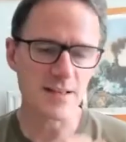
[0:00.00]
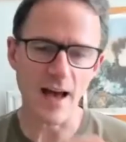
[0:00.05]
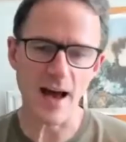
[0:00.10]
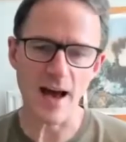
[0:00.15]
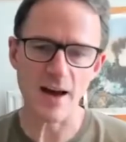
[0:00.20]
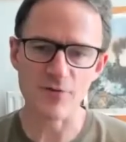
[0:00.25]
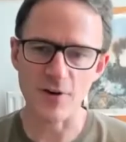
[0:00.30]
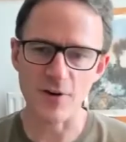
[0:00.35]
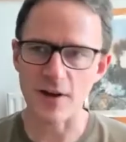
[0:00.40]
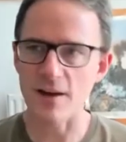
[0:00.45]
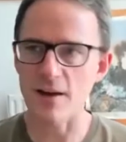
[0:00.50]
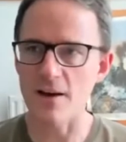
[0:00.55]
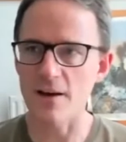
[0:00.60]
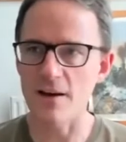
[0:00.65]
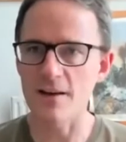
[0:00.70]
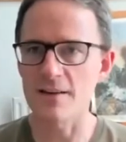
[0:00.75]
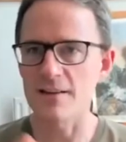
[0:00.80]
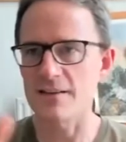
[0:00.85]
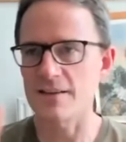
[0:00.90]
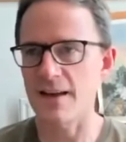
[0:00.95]

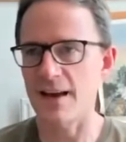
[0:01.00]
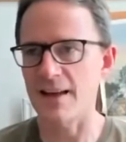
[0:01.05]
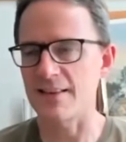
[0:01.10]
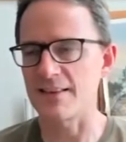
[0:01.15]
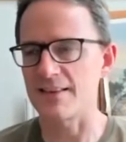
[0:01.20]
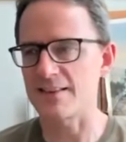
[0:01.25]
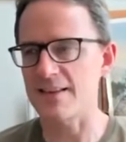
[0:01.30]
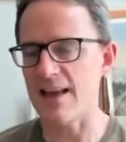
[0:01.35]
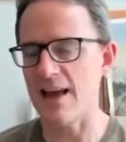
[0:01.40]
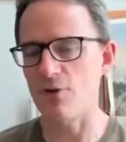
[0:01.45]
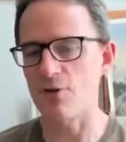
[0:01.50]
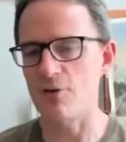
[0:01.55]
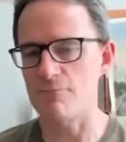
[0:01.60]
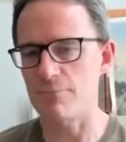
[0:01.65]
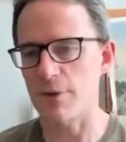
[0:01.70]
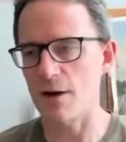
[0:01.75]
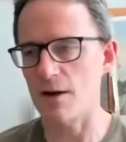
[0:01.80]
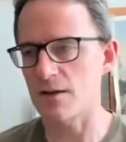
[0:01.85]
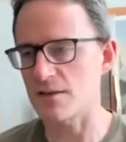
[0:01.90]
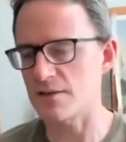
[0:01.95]
Africa and sat on a
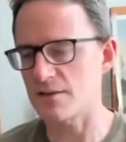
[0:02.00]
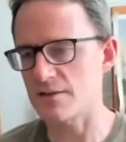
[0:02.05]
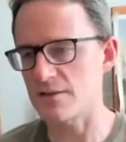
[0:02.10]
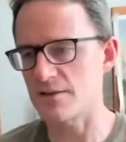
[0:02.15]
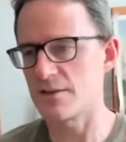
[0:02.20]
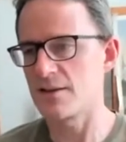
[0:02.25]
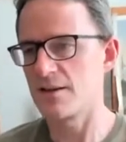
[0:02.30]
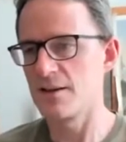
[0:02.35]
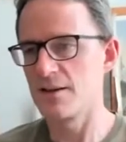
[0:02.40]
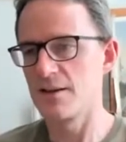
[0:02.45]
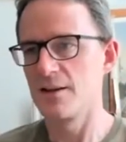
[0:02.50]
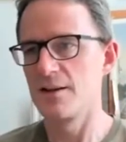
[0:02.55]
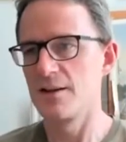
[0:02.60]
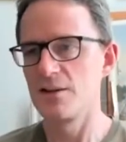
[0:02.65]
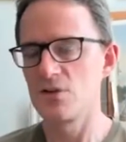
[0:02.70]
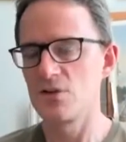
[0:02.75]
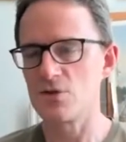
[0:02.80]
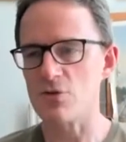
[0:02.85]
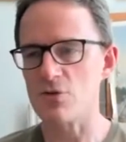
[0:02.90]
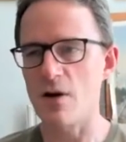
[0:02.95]
bus
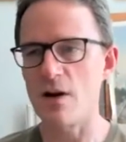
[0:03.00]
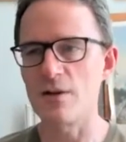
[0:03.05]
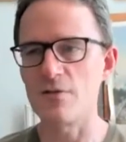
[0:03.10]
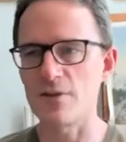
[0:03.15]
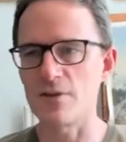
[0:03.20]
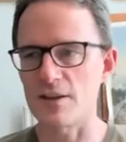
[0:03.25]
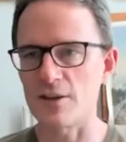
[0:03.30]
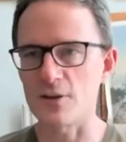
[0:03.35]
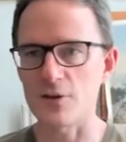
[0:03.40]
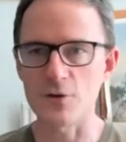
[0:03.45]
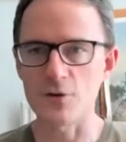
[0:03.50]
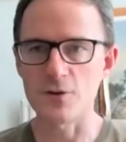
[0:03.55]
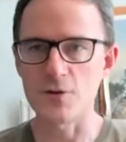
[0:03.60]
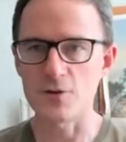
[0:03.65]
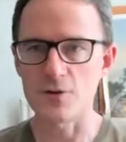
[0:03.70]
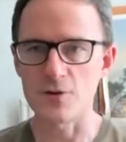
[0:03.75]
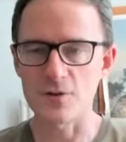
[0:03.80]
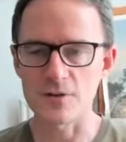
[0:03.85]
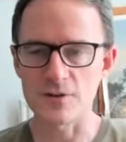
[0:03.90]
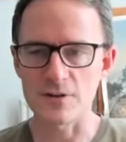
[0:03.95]
driving
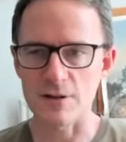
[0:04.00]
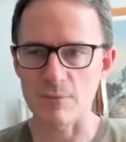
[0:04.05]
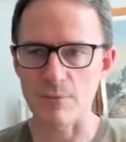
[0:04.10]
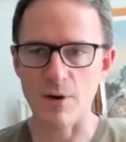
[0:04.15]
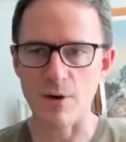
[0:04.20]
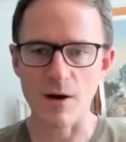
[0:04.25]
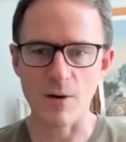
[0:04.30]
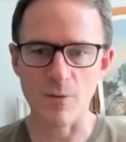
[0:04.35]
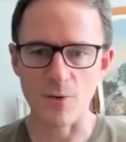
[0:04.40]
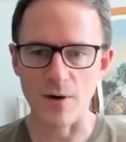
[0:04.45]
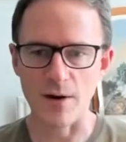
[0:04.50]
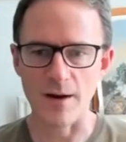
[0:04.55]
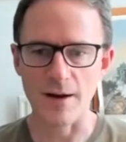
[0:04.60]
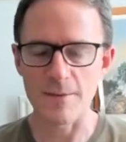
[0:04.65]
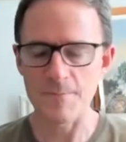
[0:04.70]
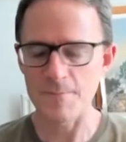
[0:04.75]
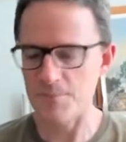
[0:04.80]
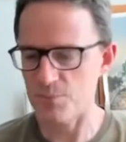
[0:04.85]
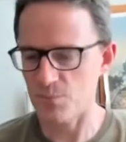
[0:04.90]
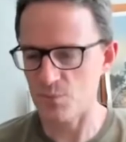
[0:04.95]
through
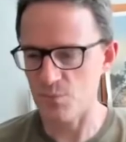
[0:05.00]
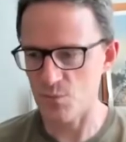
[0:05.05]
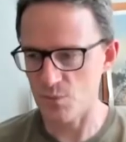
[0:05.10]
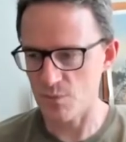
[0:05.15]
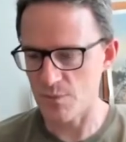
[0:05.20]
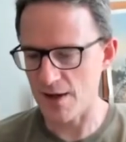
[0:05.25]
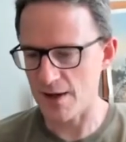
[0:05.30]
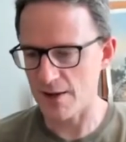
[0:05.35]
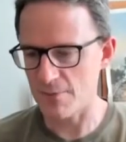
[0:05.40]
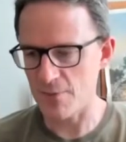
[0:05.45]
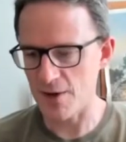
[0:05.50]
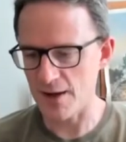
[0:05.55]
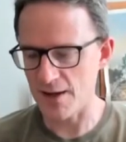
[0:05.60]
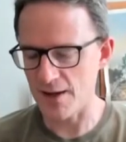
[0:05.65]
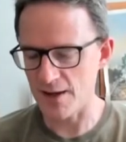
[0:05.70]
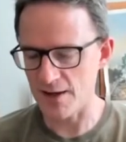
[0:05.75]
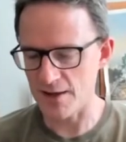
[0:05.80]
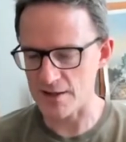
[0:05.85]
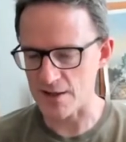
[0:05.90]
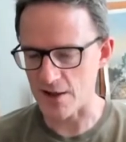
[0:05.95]
Zimbabwe many, many
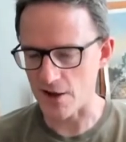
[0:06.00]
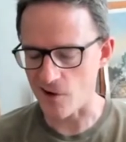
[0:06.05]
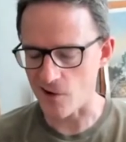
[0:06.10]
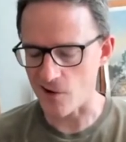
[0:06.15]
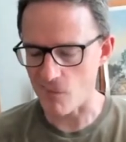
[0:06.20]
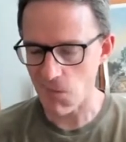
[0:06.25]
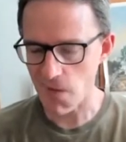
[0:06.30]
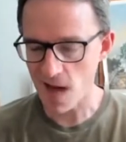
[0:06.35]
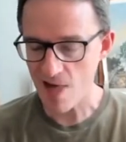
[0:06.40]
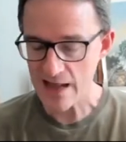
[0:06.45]
years ago.